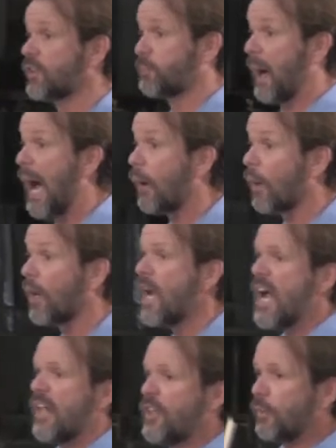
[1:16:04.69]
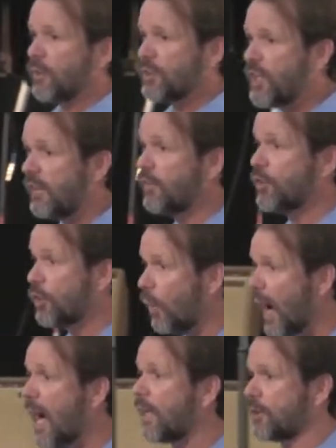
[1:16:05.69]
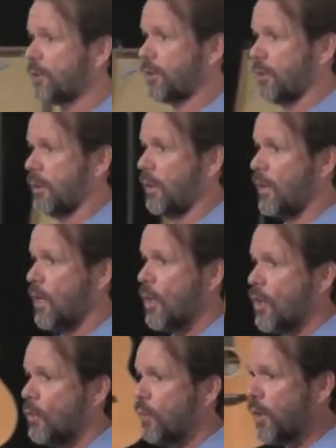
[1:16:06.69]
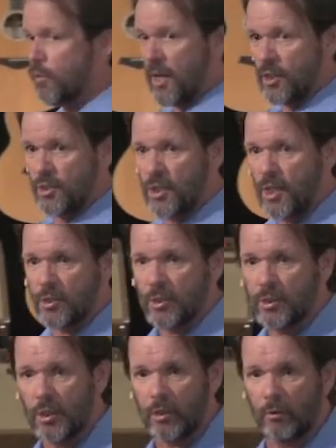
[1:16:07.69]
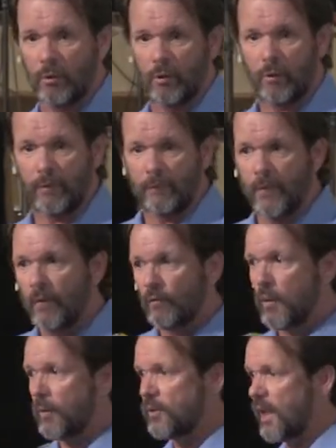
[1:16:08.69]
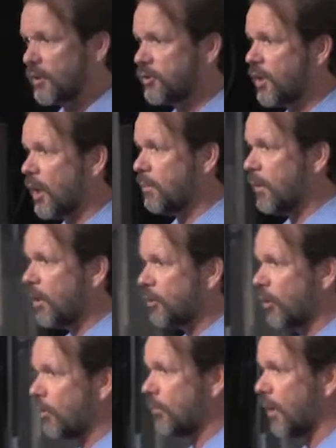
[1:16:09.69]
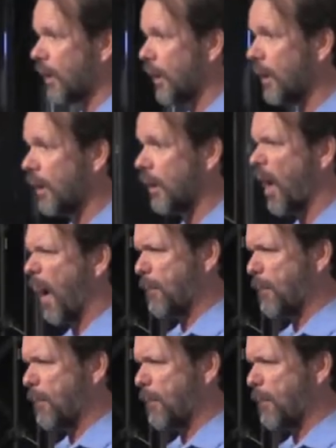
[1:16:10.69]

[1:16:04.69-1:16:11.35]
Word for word: of His power that was given to us when He raised Jesus at the, uh, from the dead, set Him at His own right hand.